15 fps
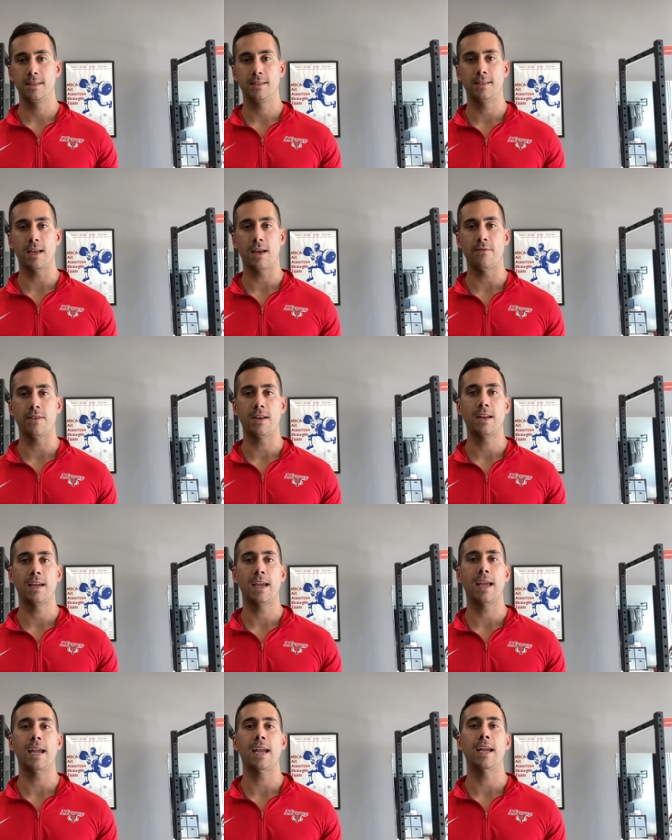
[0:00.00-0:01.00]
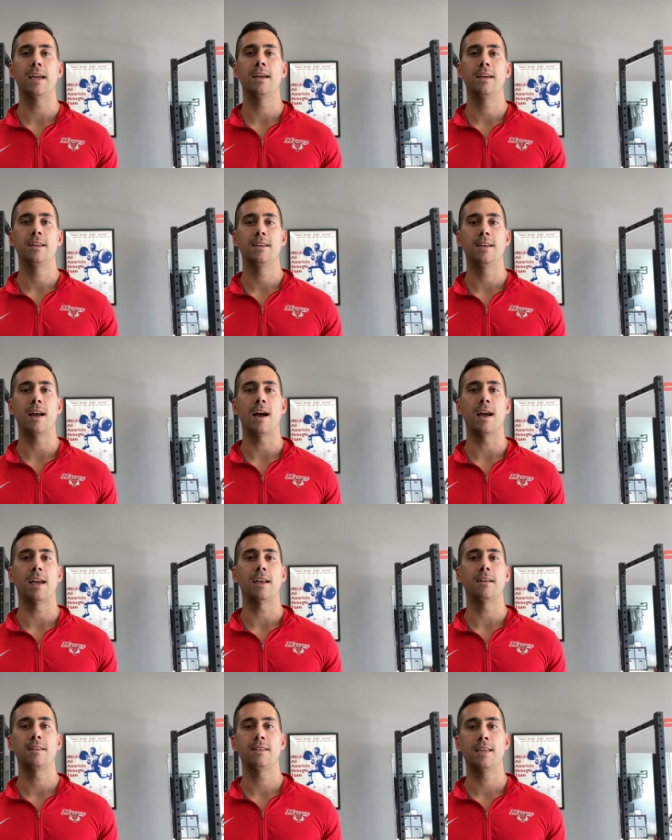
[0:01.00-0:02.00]
seven, eight,
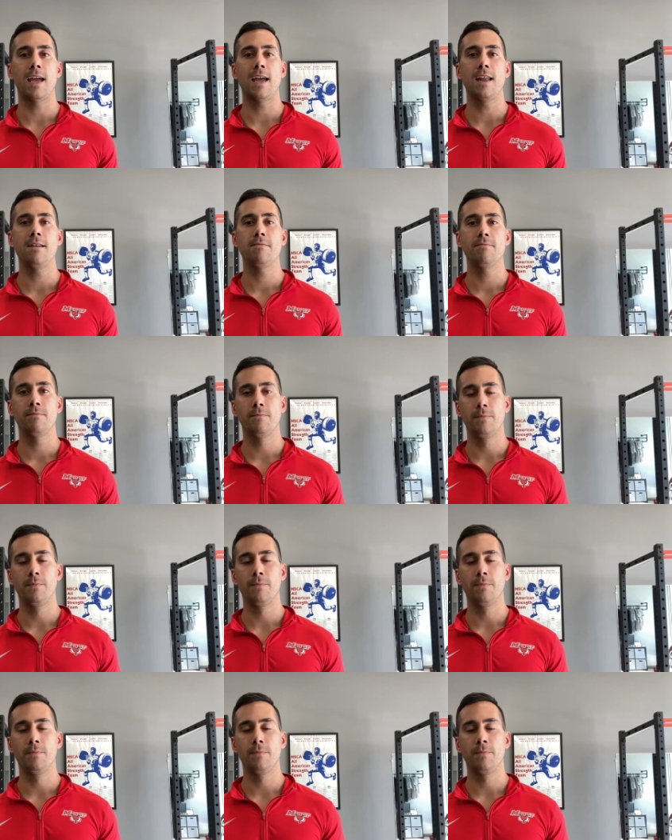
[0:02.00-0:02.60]
nine, ten.